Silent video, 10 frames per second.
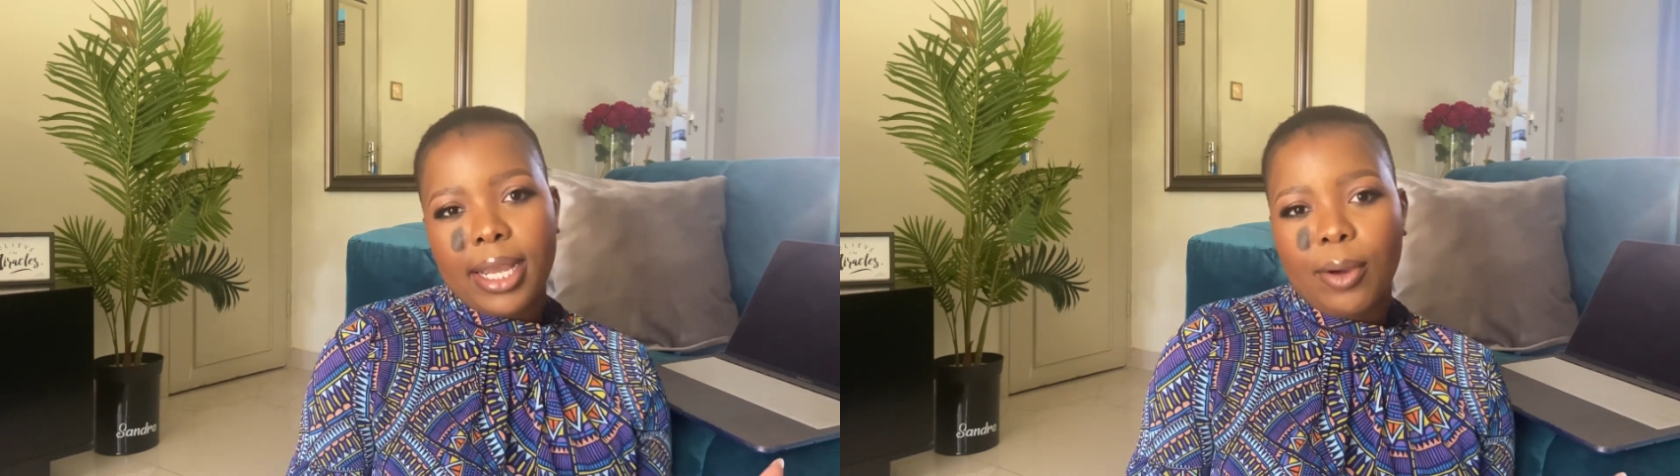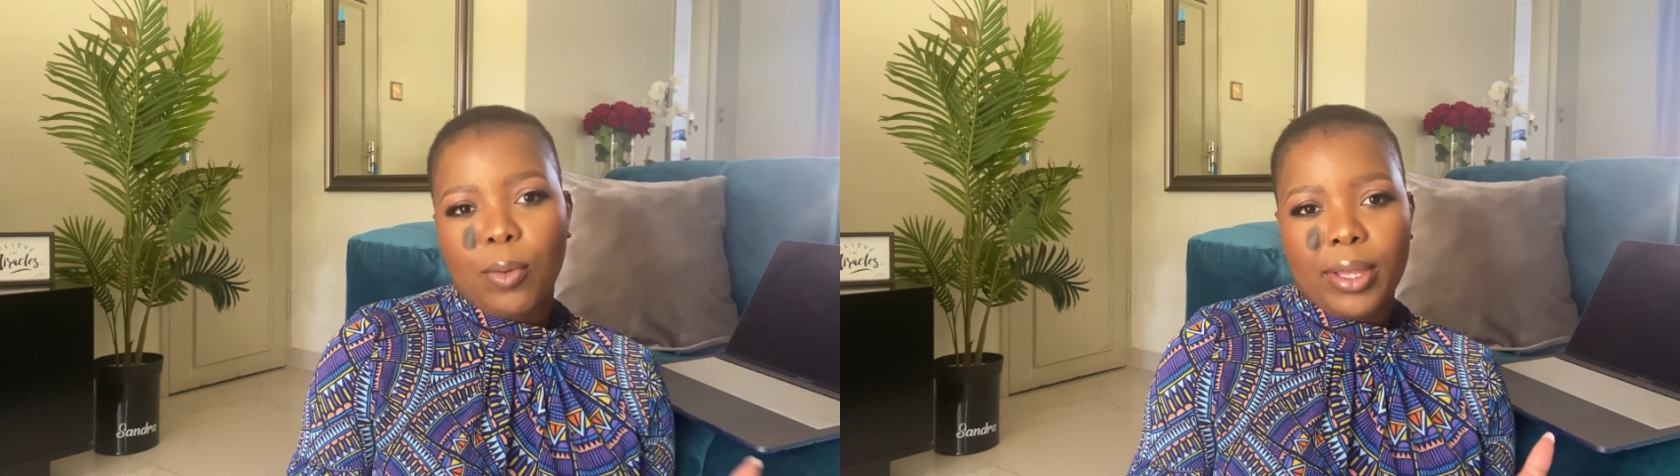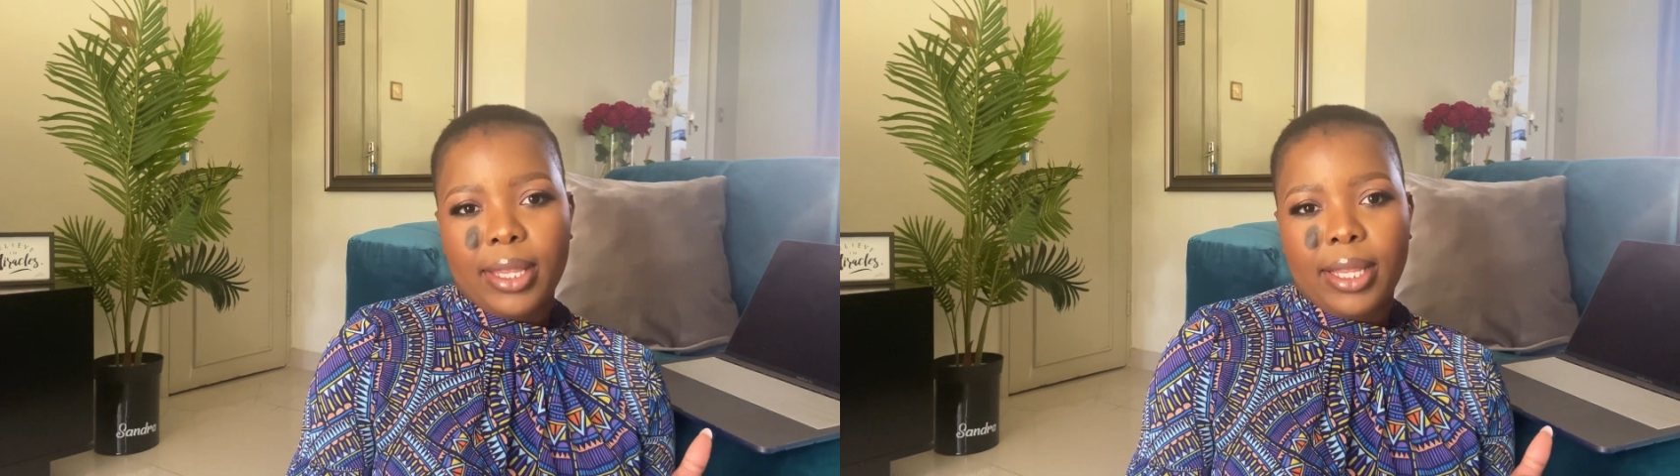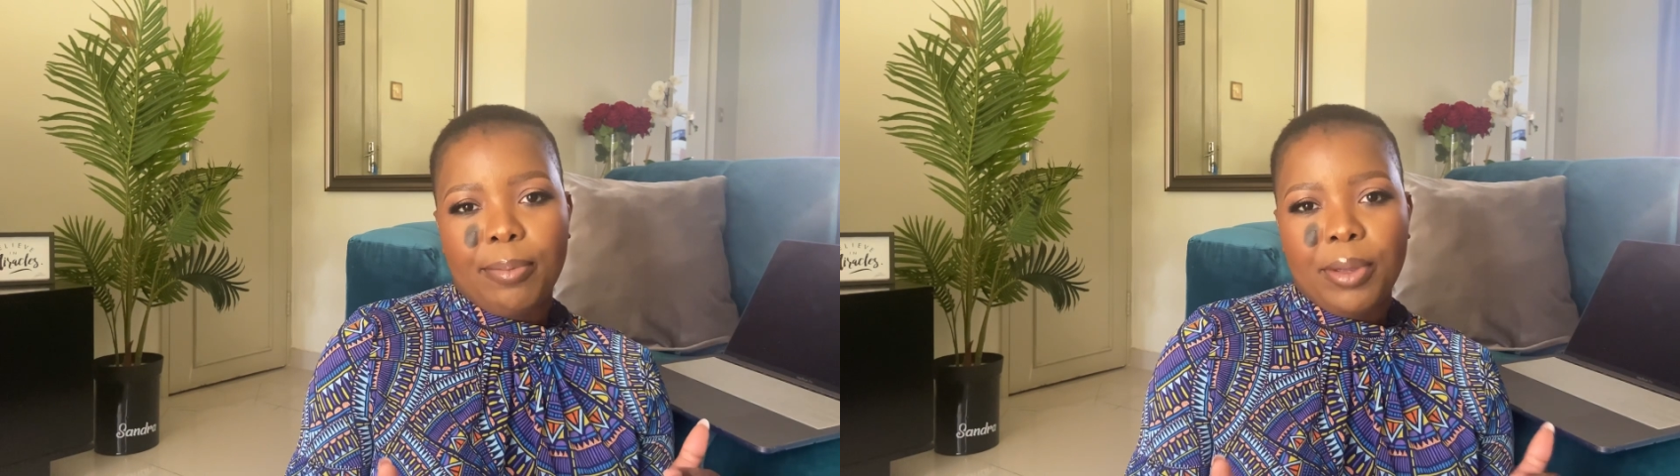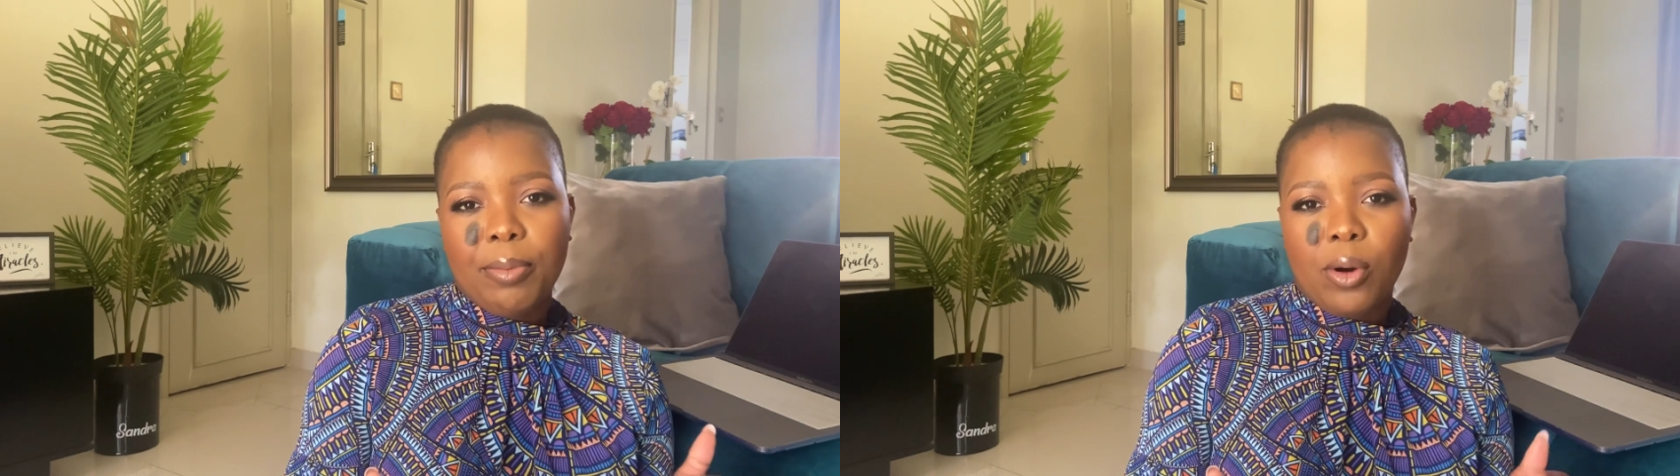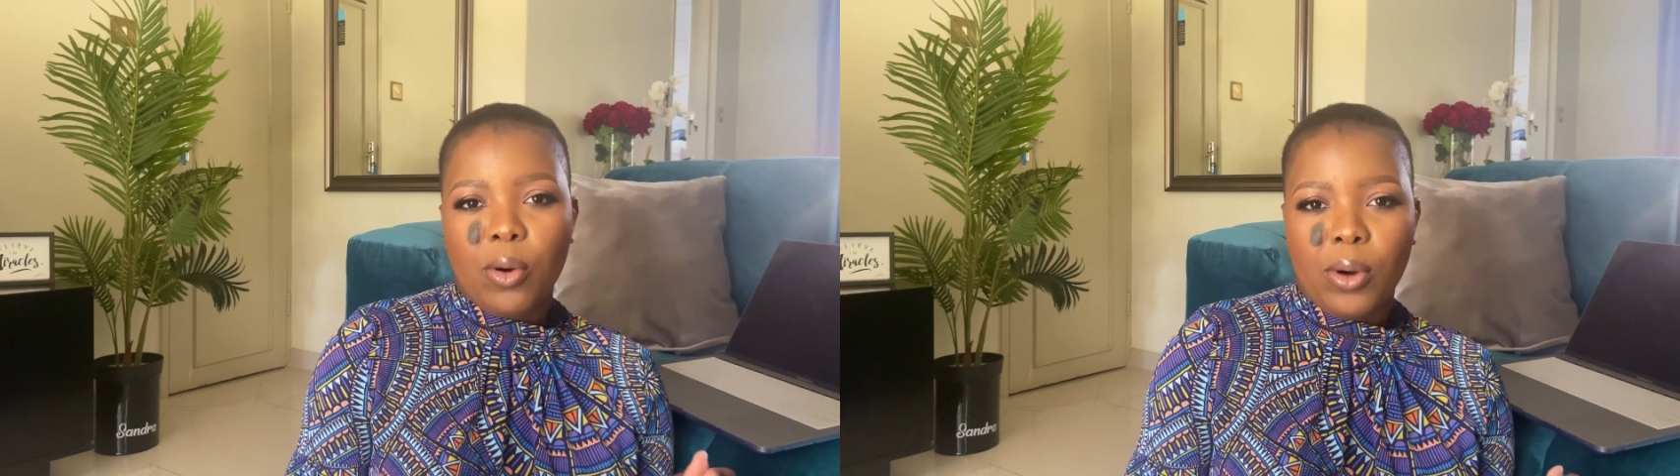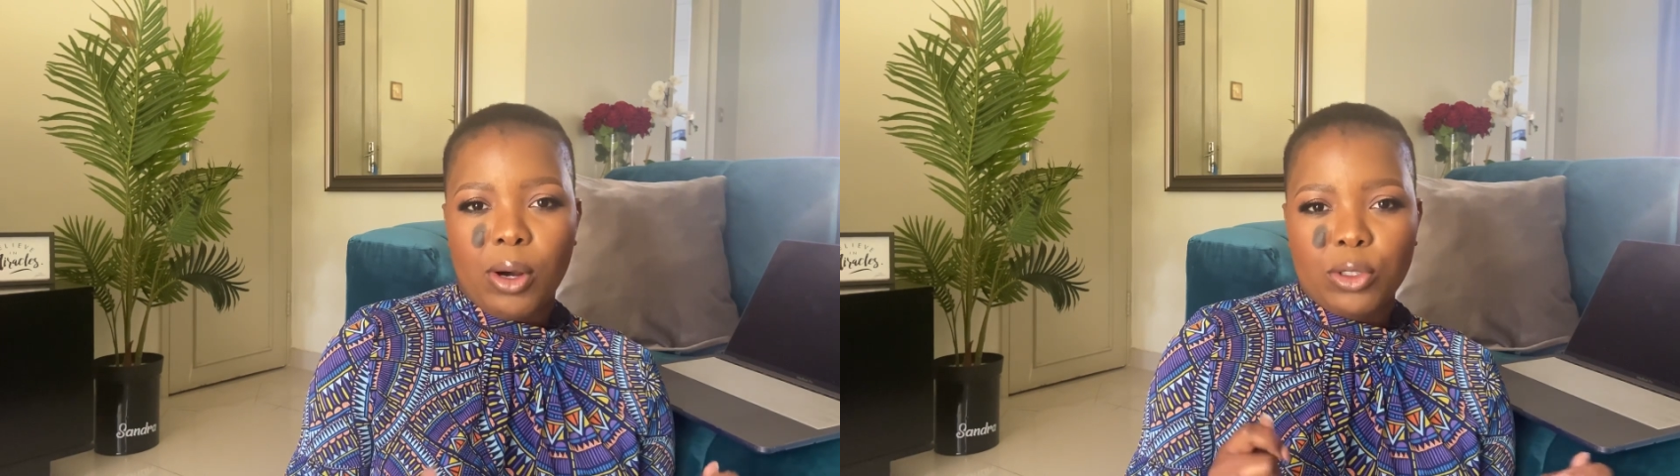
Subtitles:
With the people who are